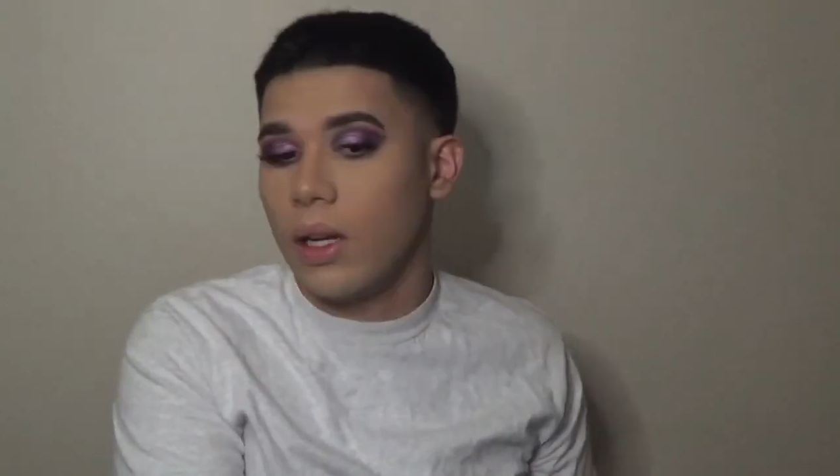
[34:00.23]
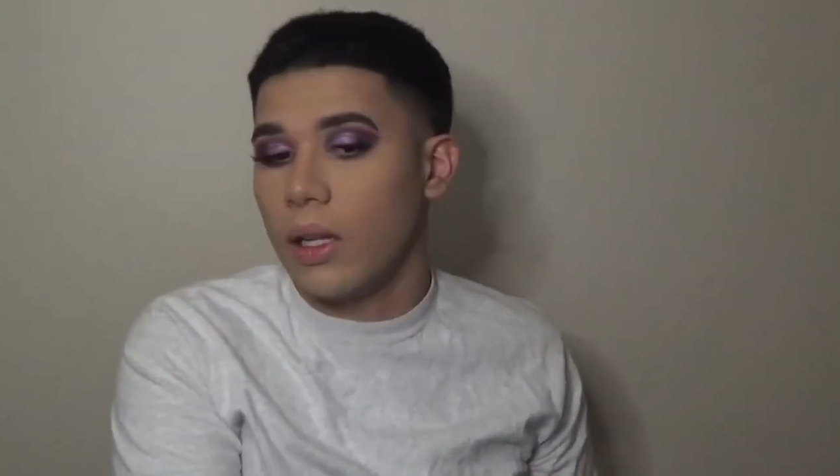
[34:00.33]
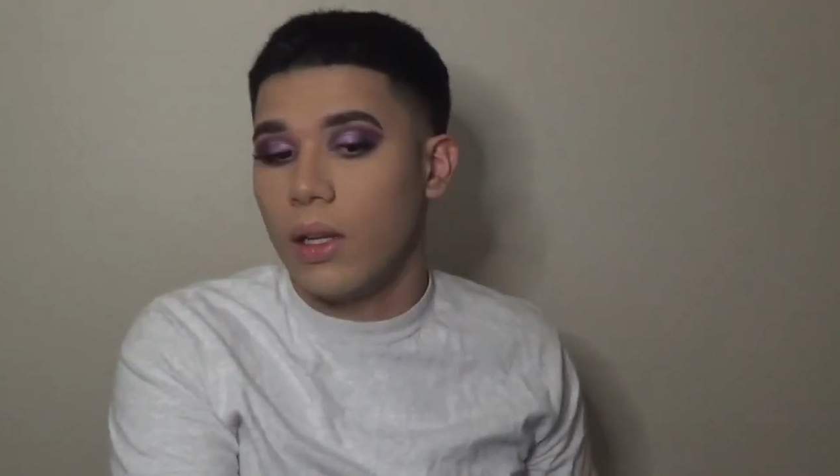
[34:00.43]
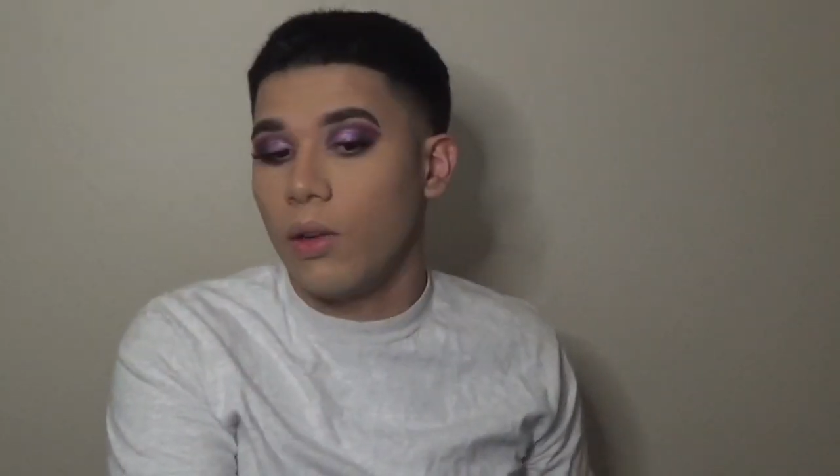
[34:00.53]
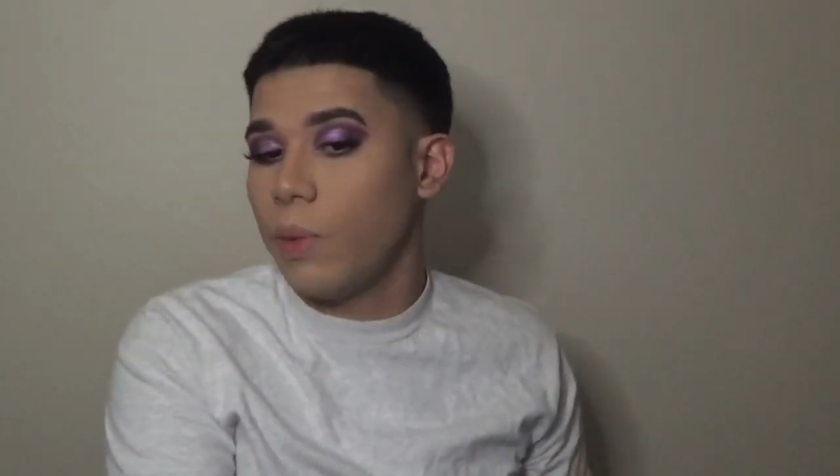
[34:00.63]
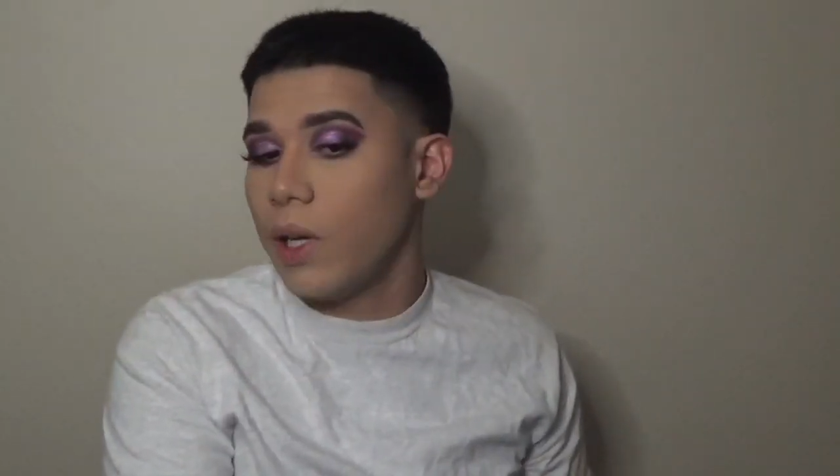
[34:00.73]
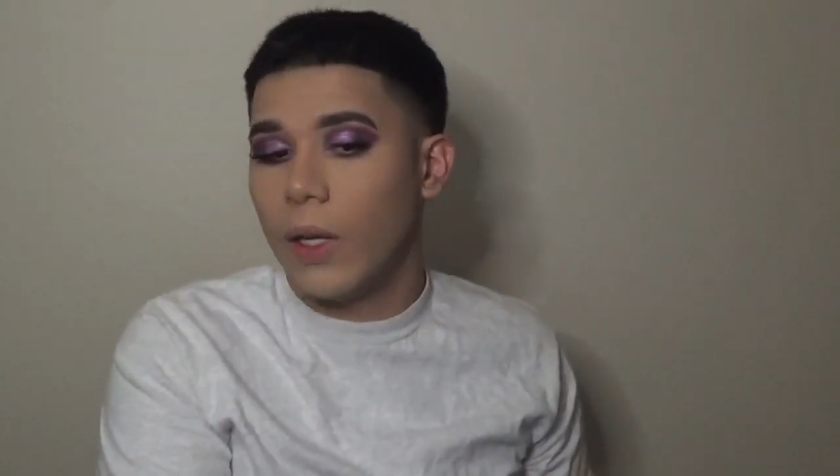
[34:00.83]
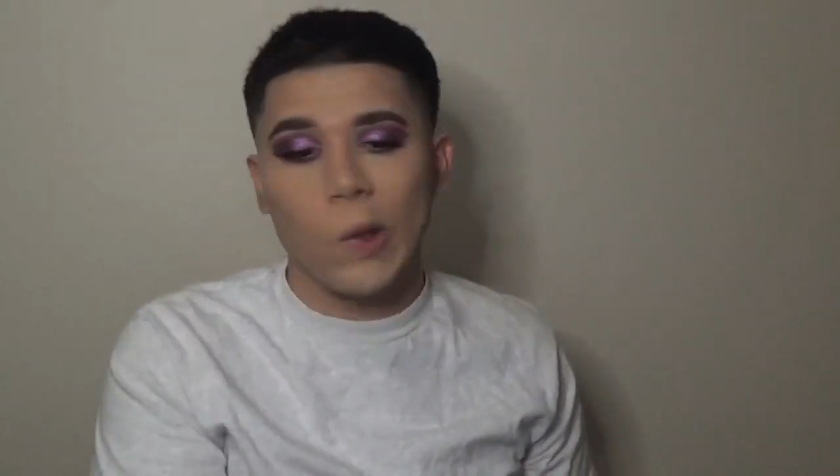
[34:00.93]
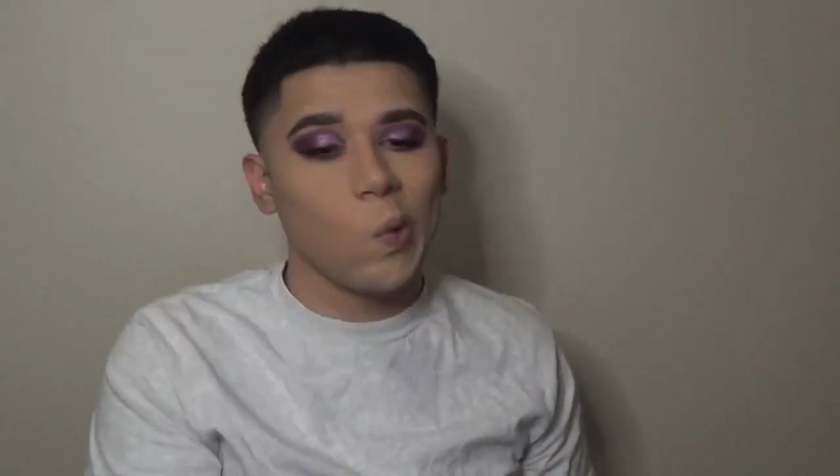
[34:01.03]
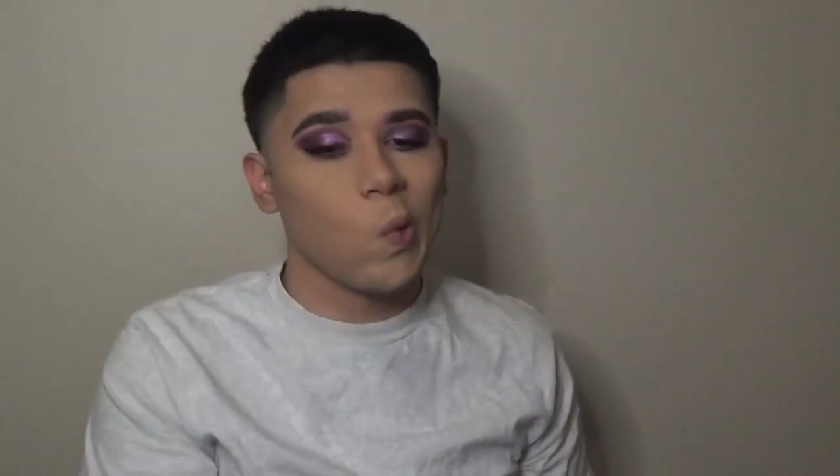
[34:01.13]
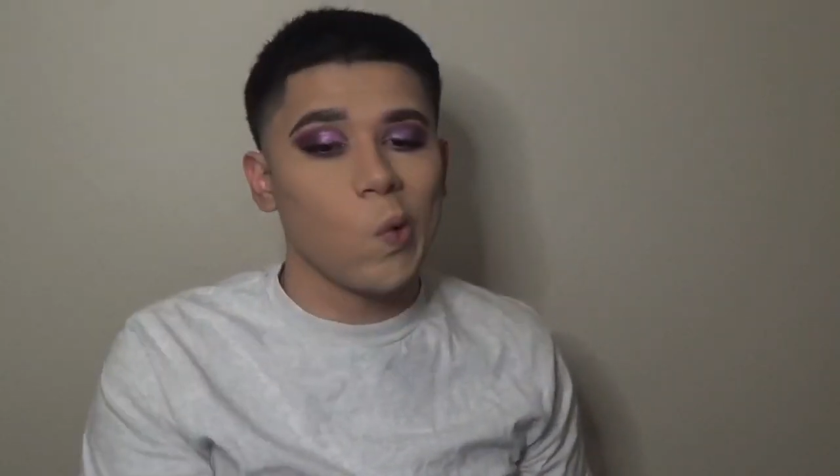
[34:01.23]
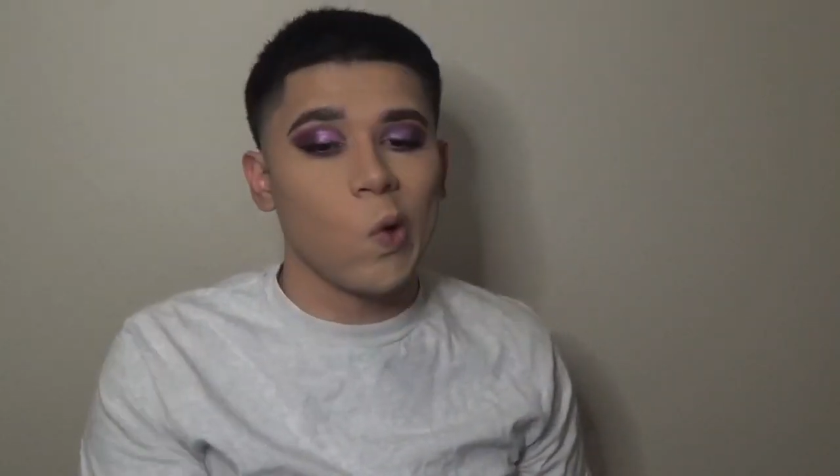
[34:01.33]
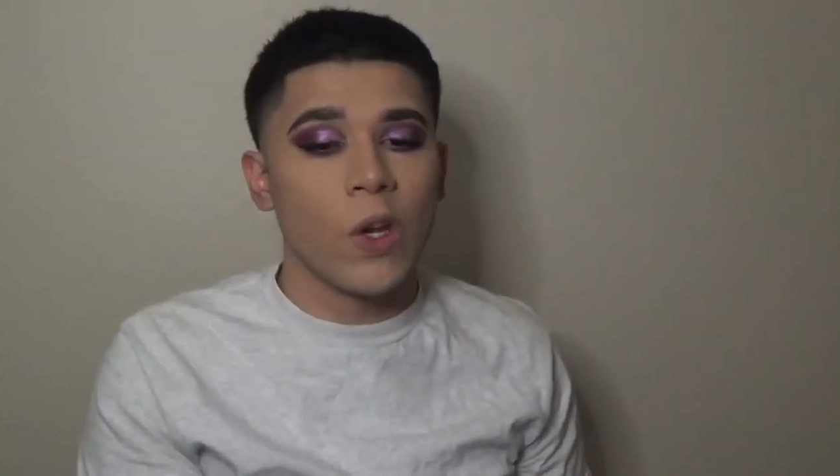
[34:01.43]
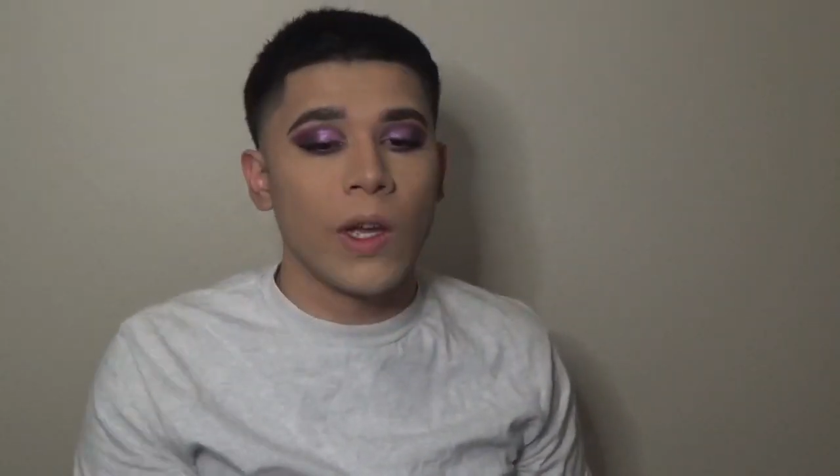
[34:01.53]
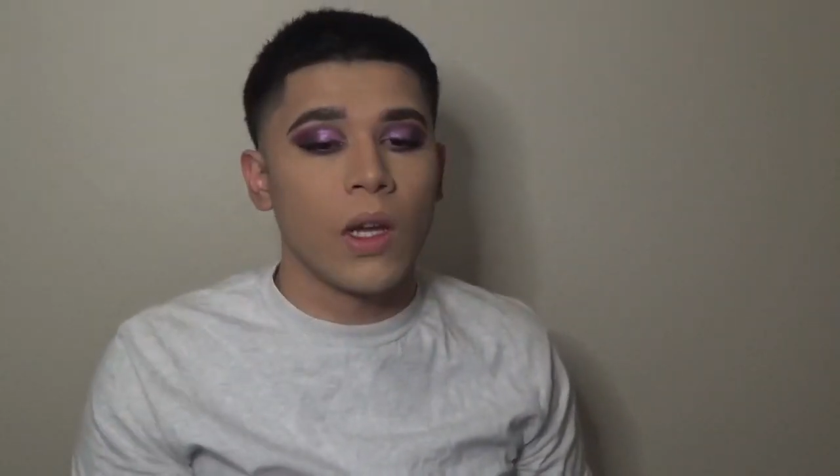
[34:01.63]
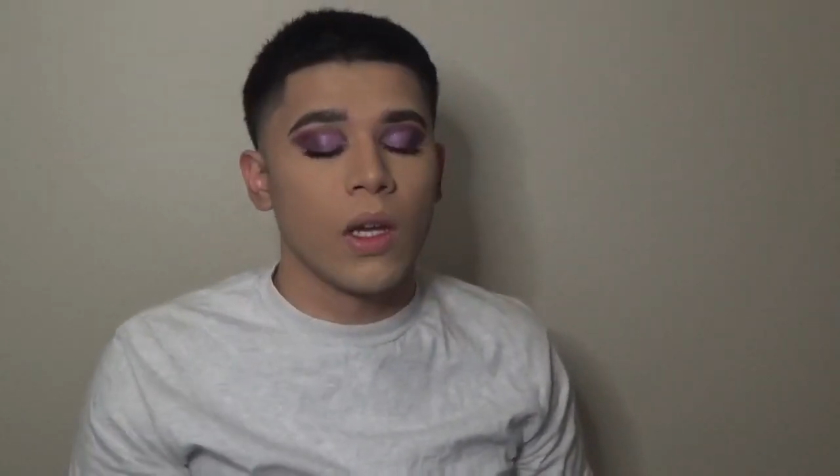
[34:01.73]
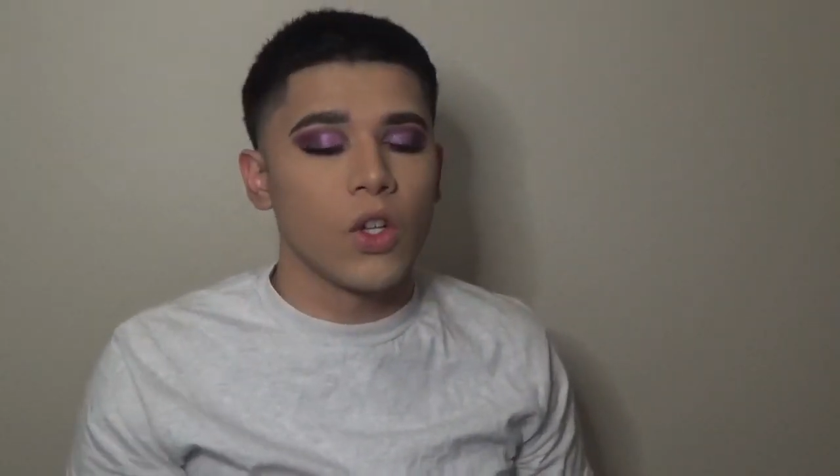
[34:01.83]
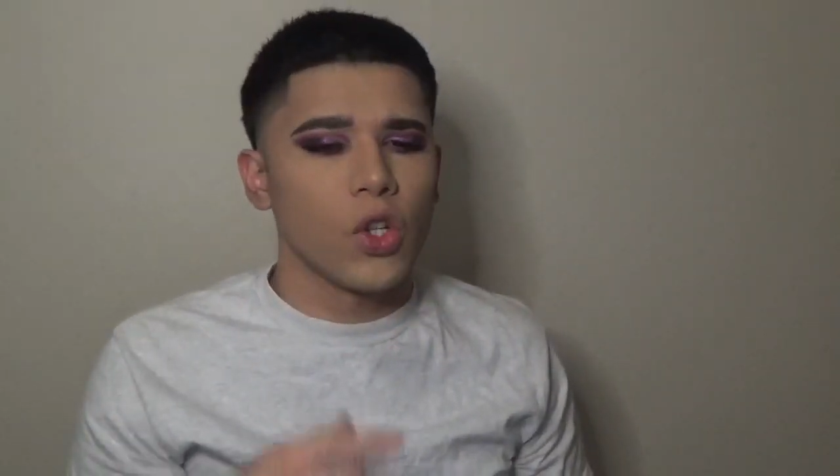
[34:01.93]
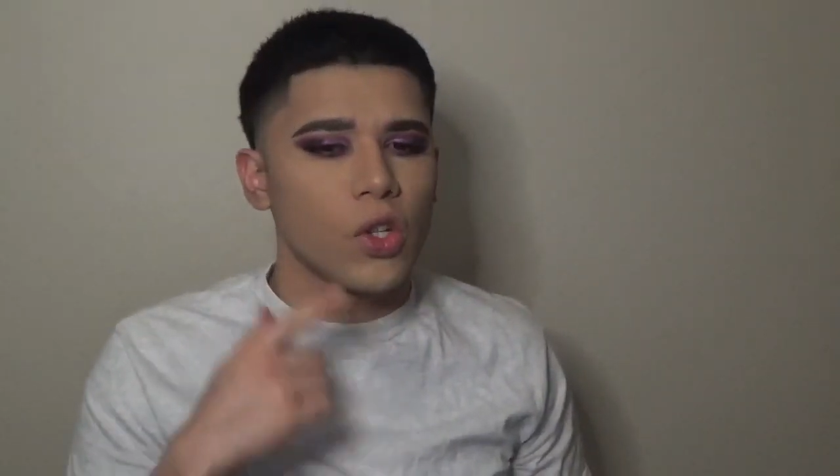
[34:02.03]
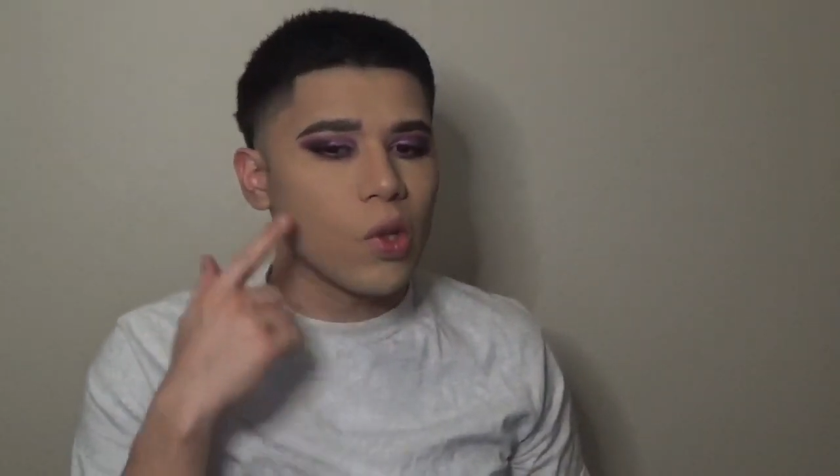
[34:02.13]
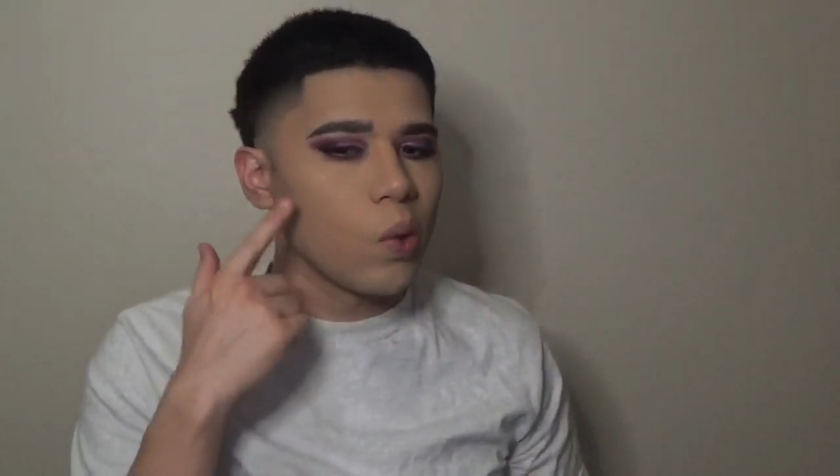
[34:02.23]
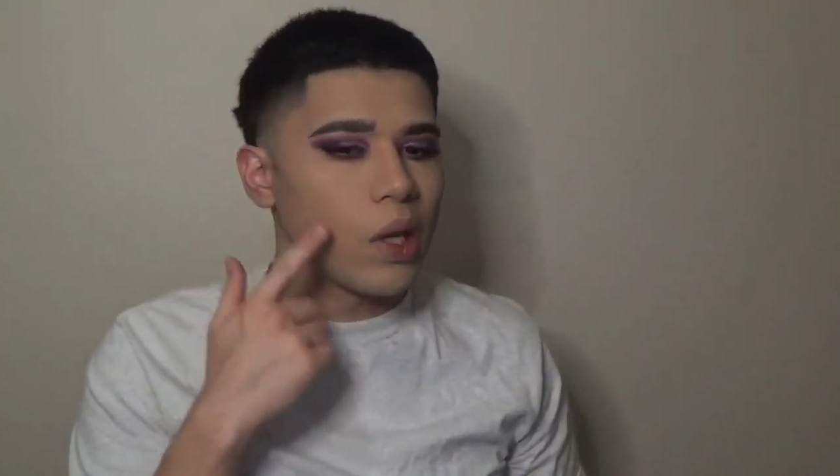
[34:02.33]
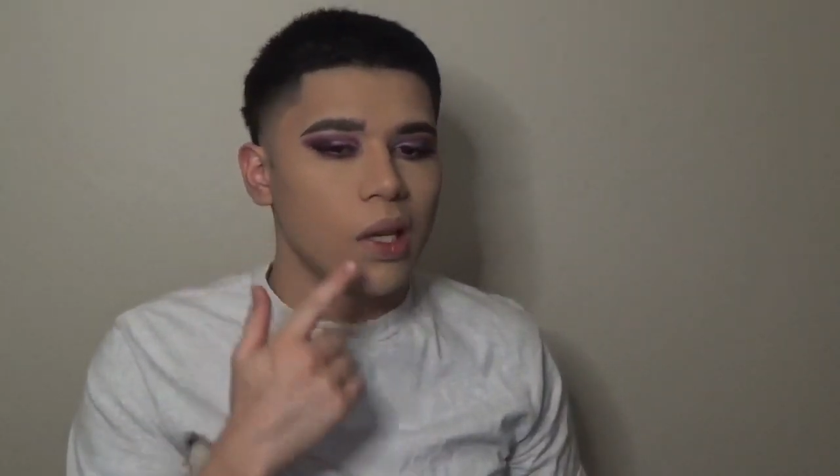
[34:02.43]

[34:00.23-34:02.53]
a little bit, just so we can